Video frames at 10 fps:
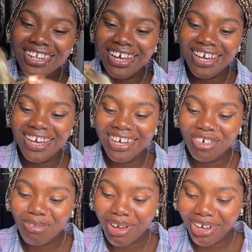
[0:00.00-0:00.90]
like,
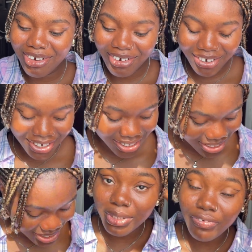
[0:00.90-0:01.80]
oh my
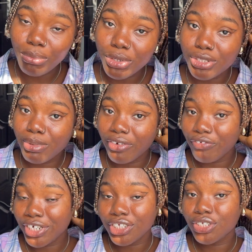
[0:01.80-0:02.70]
god. If I'm going to make
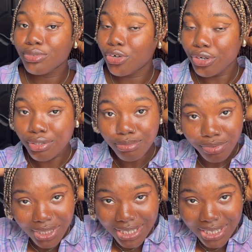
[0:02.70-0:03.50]
French curl braids